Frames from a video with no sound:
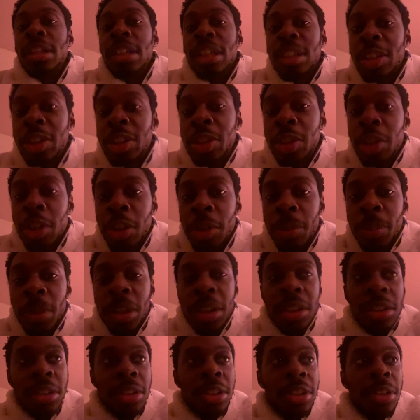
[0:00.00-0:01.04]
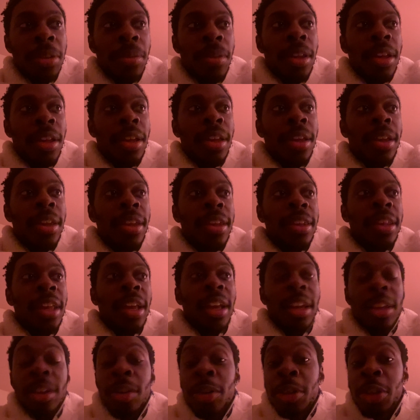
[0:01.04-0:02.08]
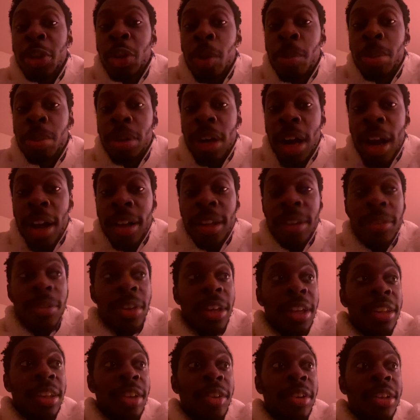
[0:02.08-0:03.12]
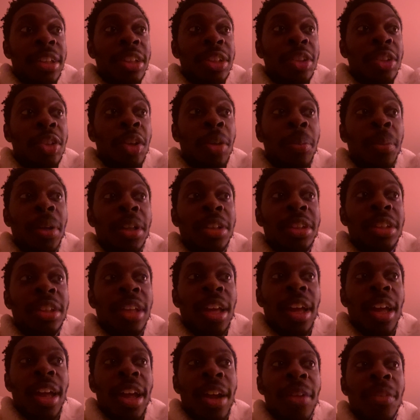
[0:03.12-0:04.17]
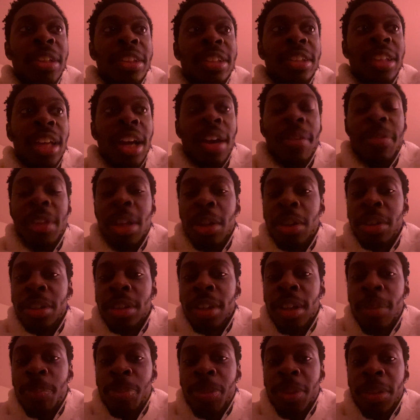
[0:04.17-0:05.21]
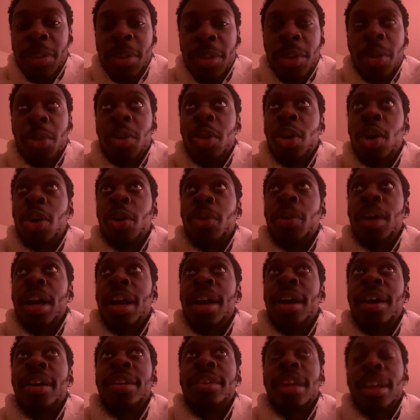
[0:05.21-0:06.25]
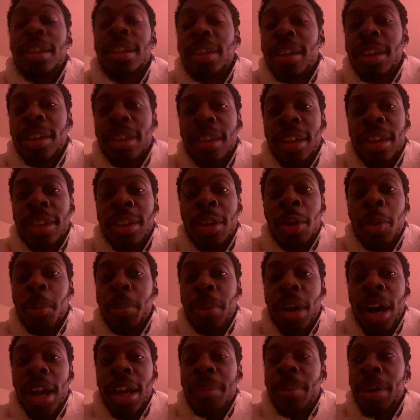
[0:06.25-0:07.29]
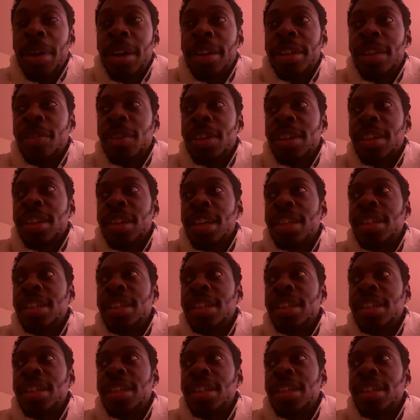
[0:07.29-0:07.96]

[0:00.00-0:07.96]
it so much. Like and they're so proud of it, and they're in it so much that every time they'll go around and they'll brag about it and everything like